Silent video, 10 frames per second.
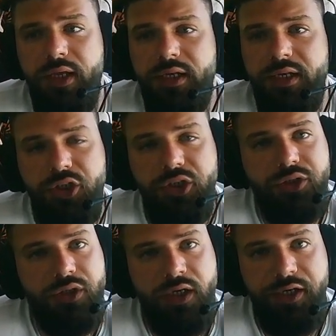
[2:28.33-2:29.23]

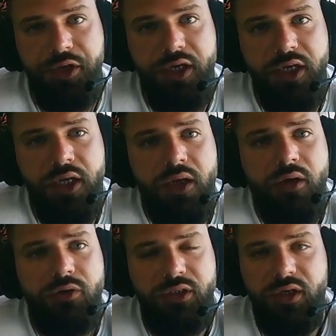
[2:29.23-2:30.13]
national ID
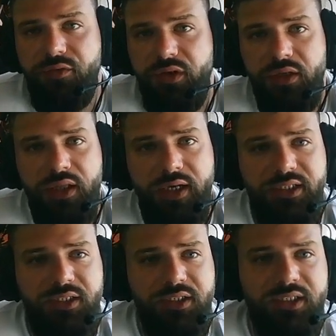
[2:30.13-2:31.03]
or driving
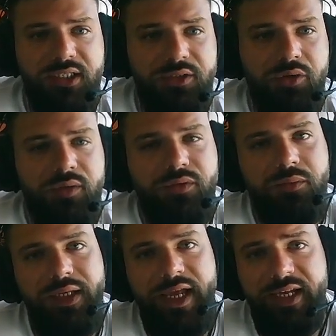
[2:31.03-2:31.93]
license, and you have to
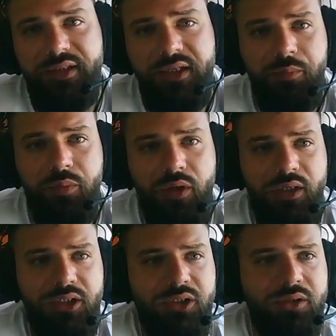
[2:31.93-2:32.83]
be 18
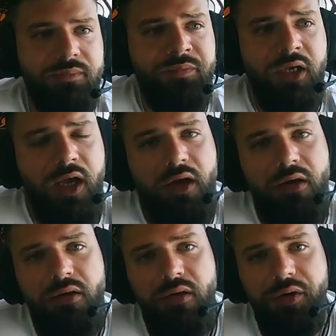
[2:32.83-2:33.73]
plus.
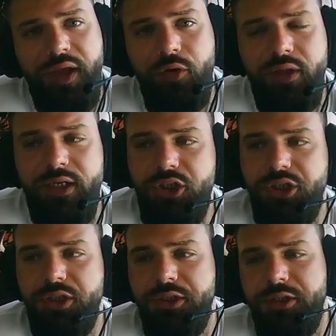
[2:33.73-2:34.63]

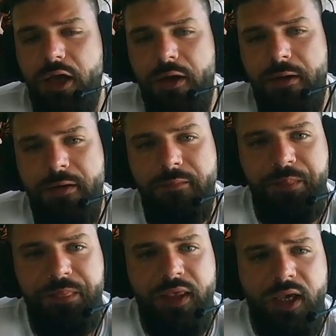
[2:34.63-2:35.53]
Regulation
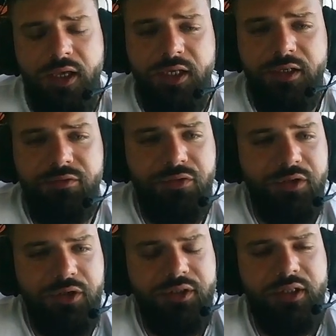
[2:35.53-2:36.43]

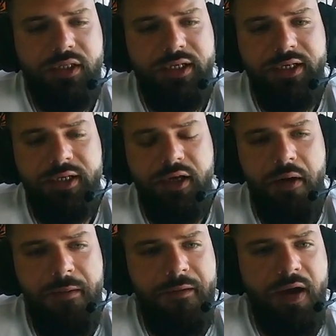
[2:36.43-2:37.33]
frequently
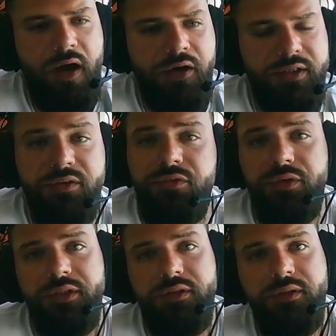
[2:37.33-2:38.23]
are
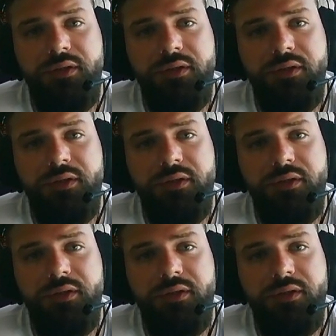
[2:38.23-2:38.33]
different